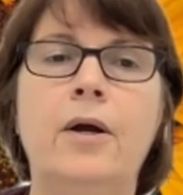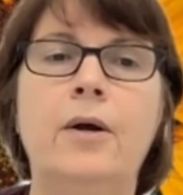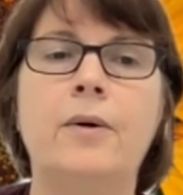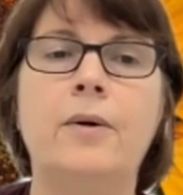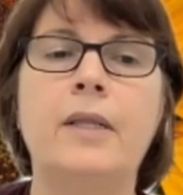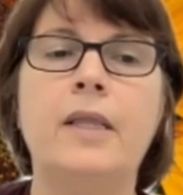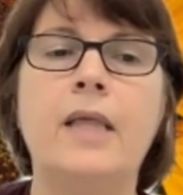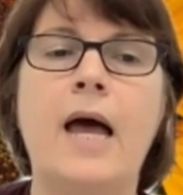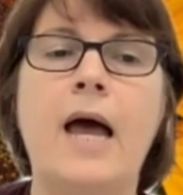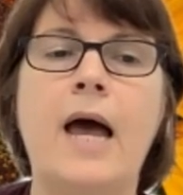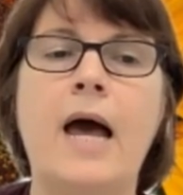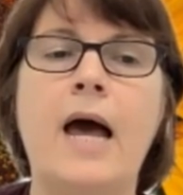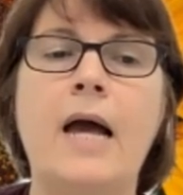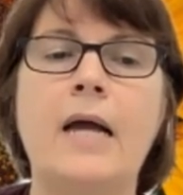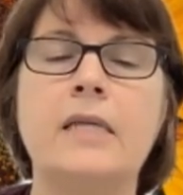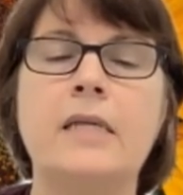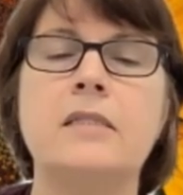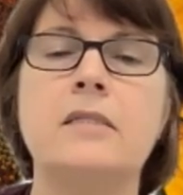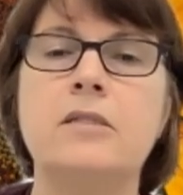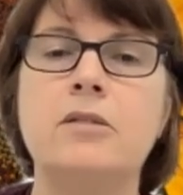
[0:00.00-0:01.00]

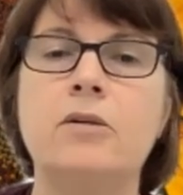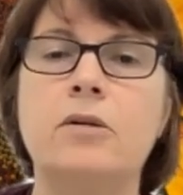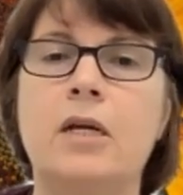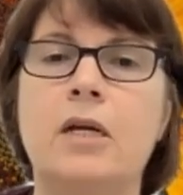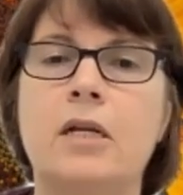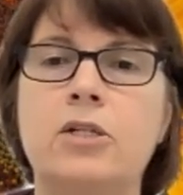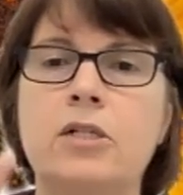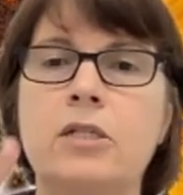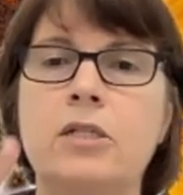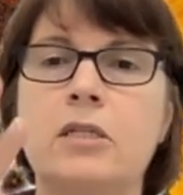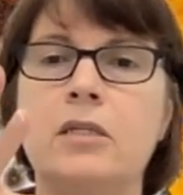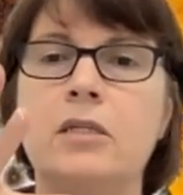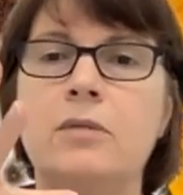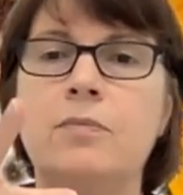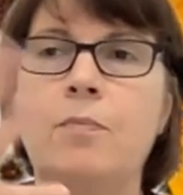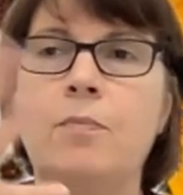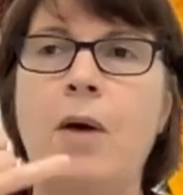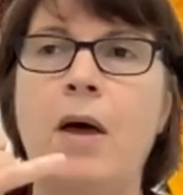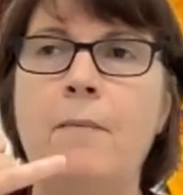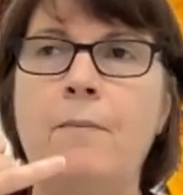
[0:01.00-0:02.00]
relax. And so again, just this
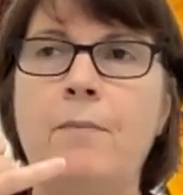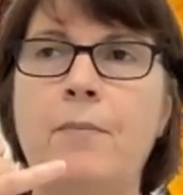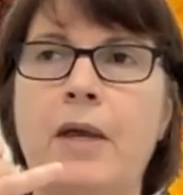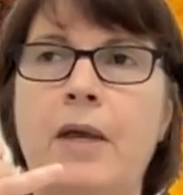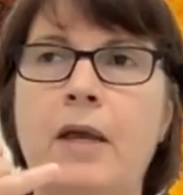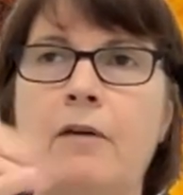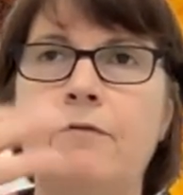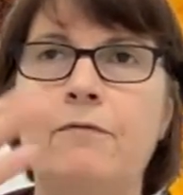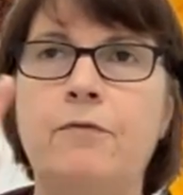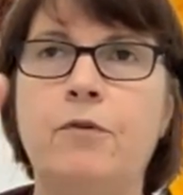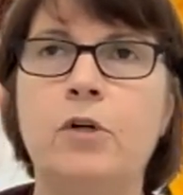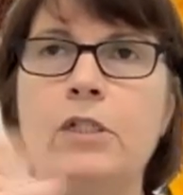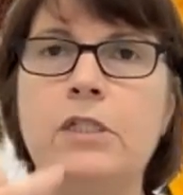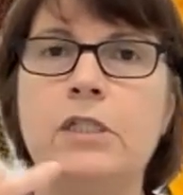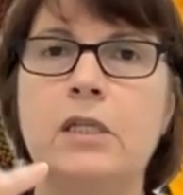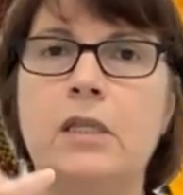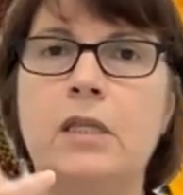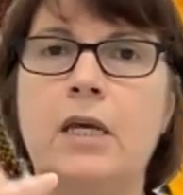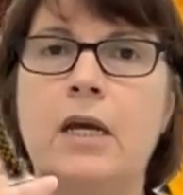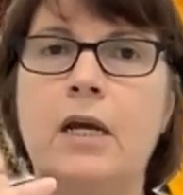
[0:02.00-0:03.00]
pumping,
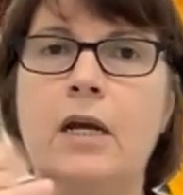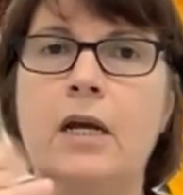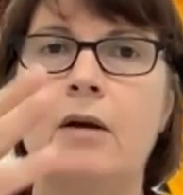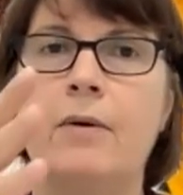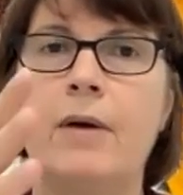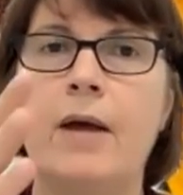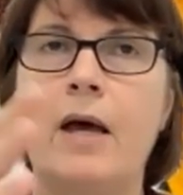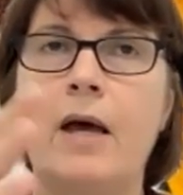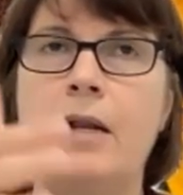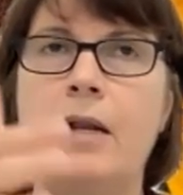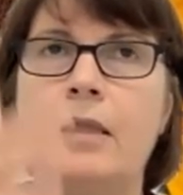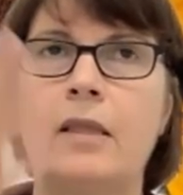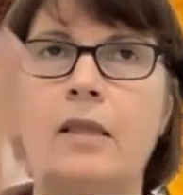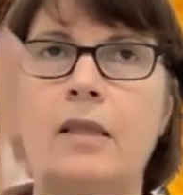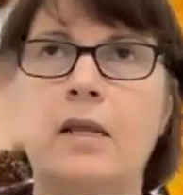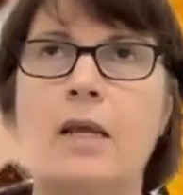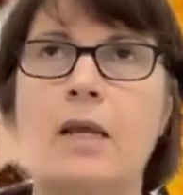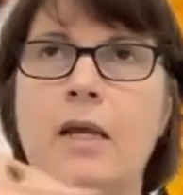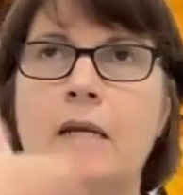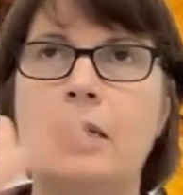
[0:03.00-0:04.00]
forcing the air out, and
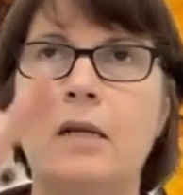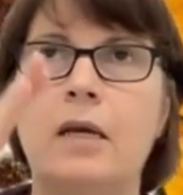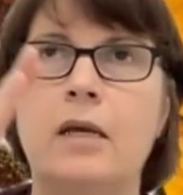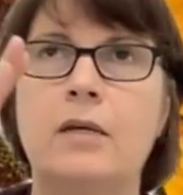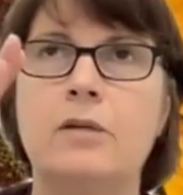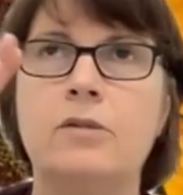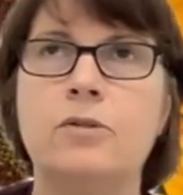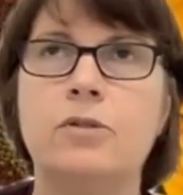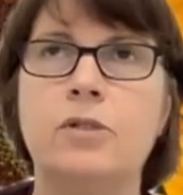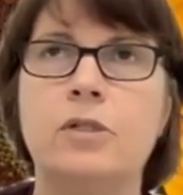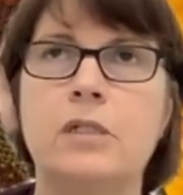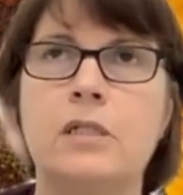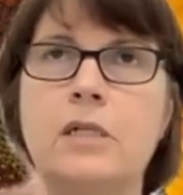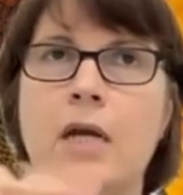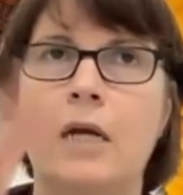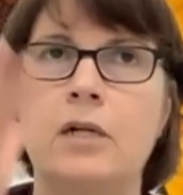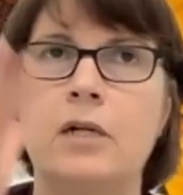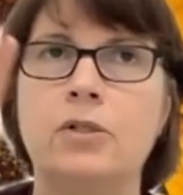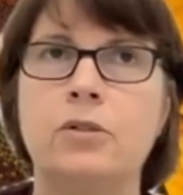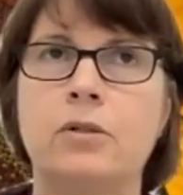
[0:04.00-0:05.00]
then the inhales are just
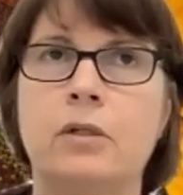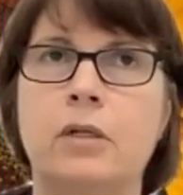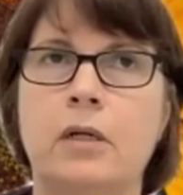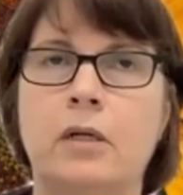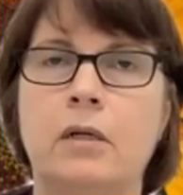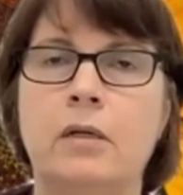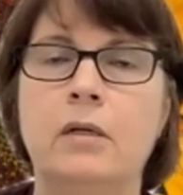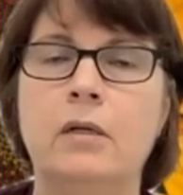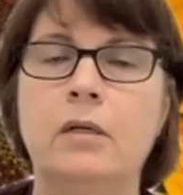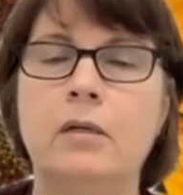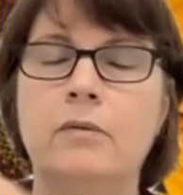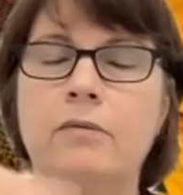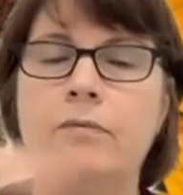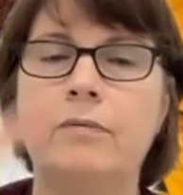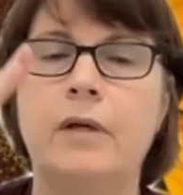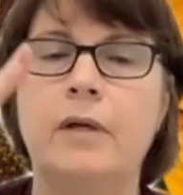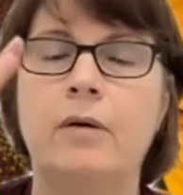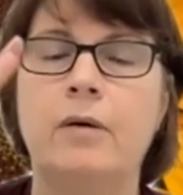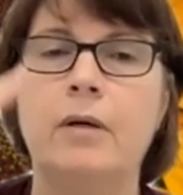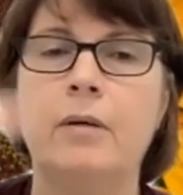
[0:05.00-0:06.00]
naturally
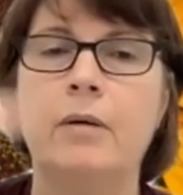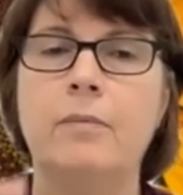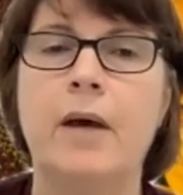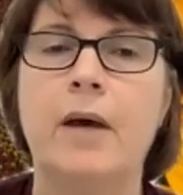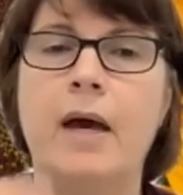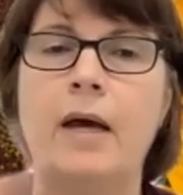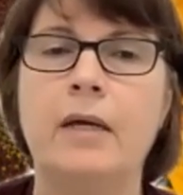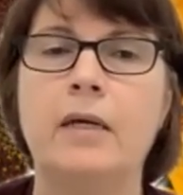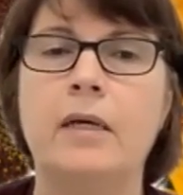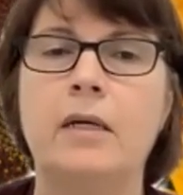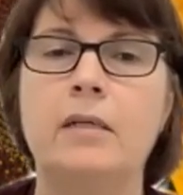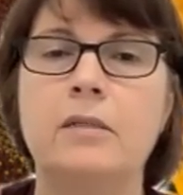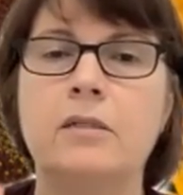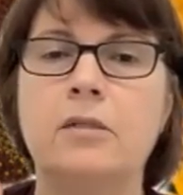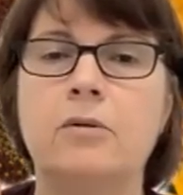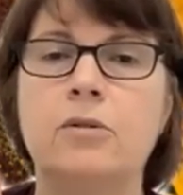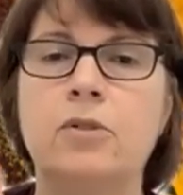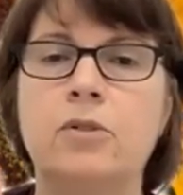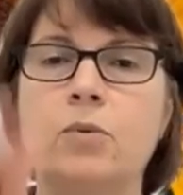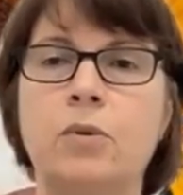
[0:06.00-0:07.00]
flowing back in.
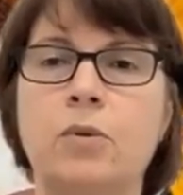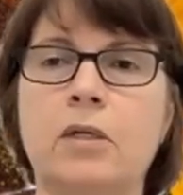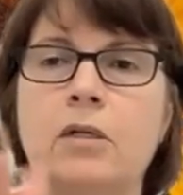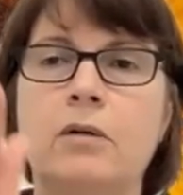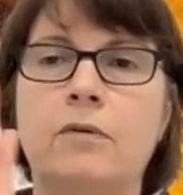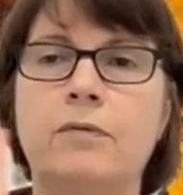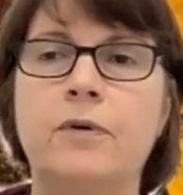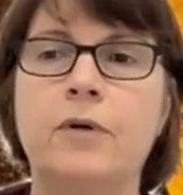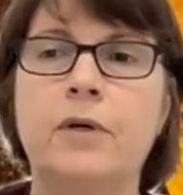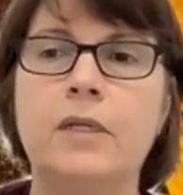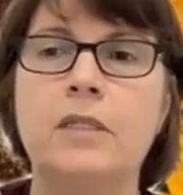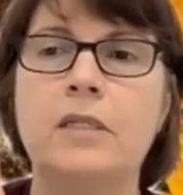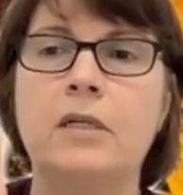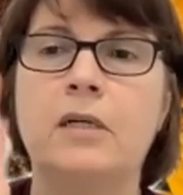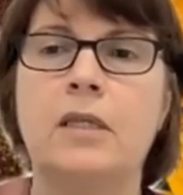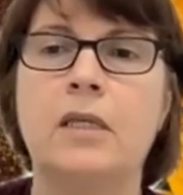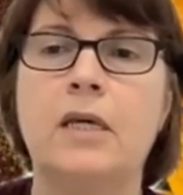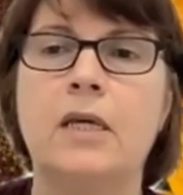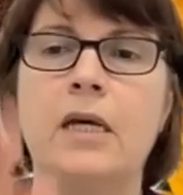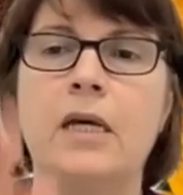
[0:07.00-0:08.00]
So it's really, you're
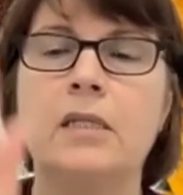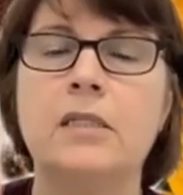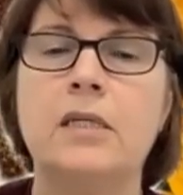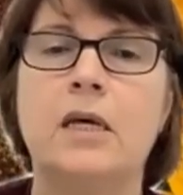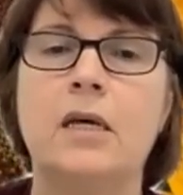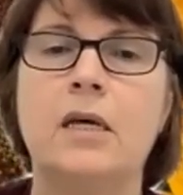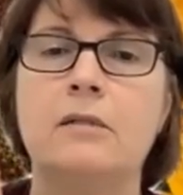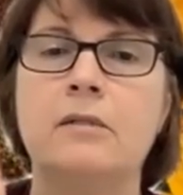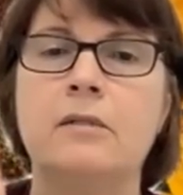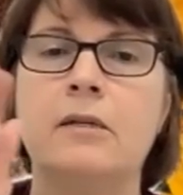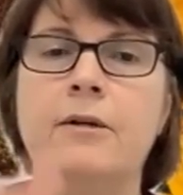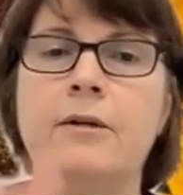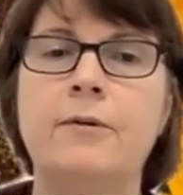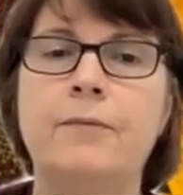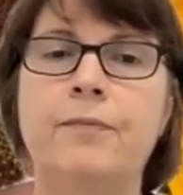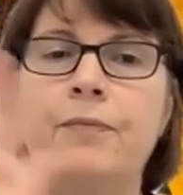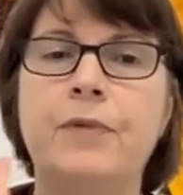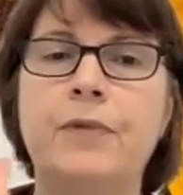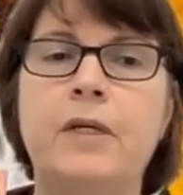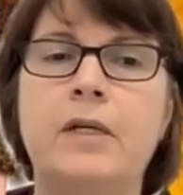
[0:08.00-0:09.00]
focusing on the exhales.
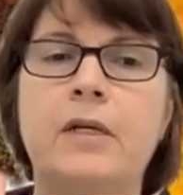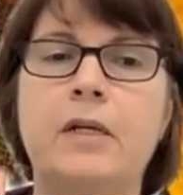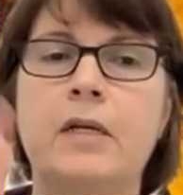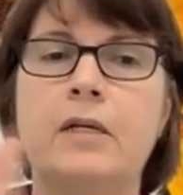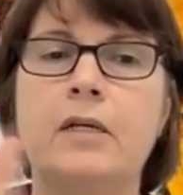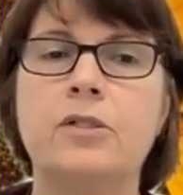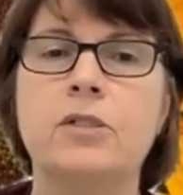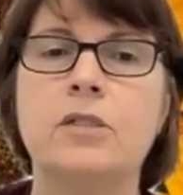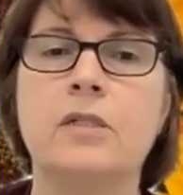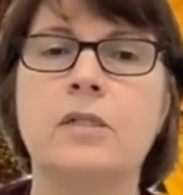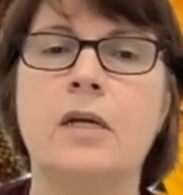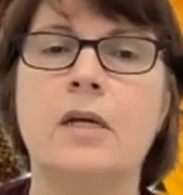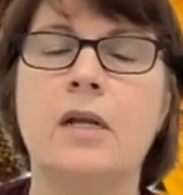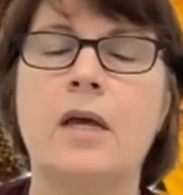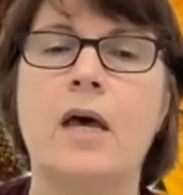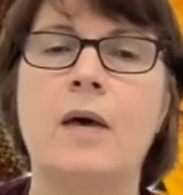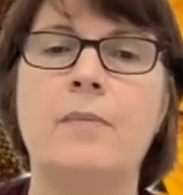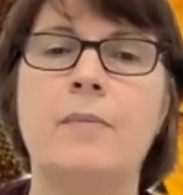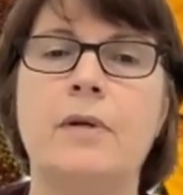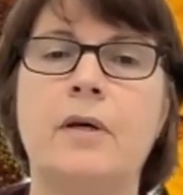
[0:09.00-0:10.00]
The inhales just kind
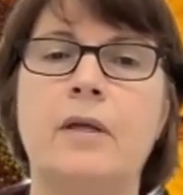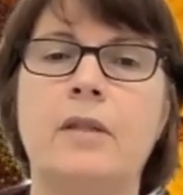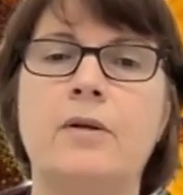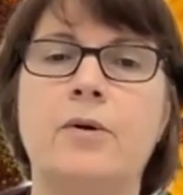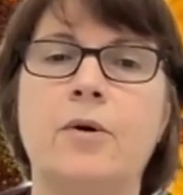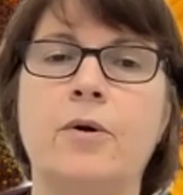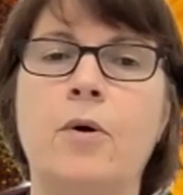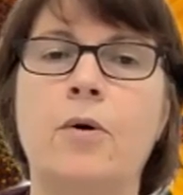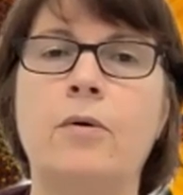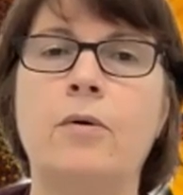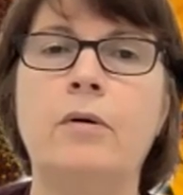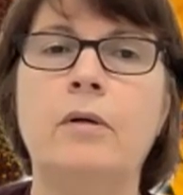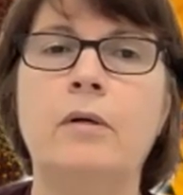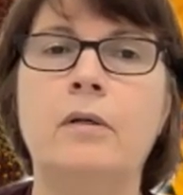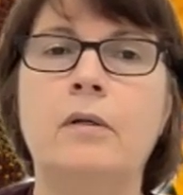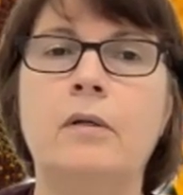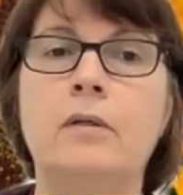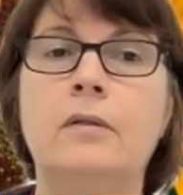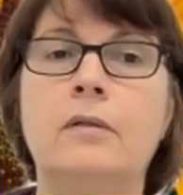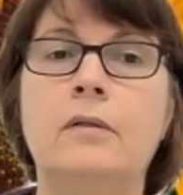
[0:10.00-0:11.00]
of happen on their
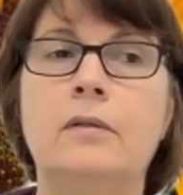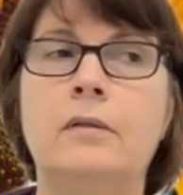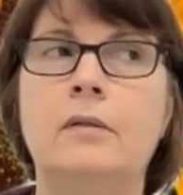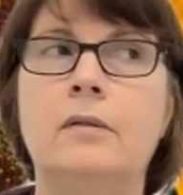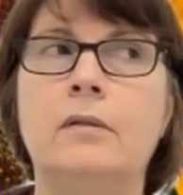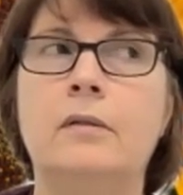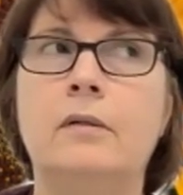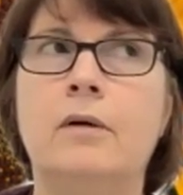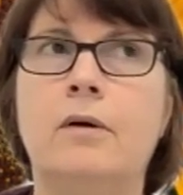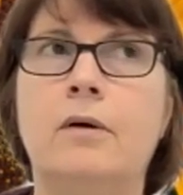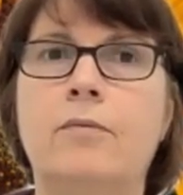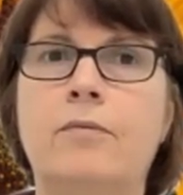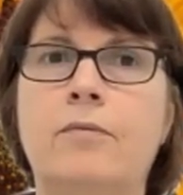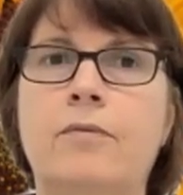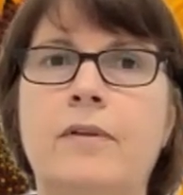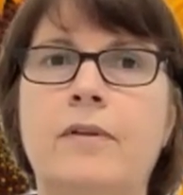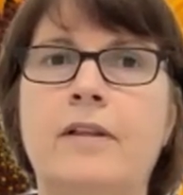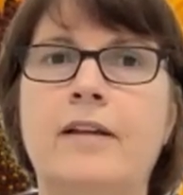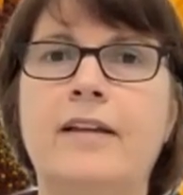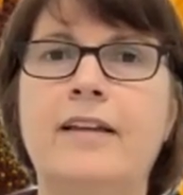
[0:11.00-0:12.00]
own.
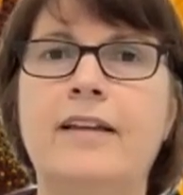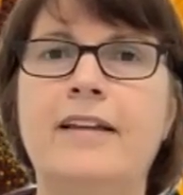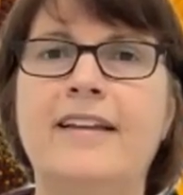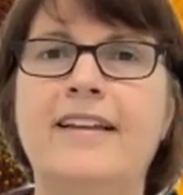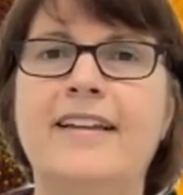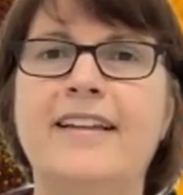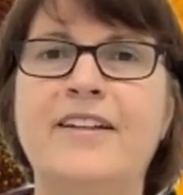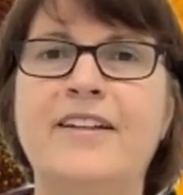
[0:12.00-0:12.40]
Hopefully.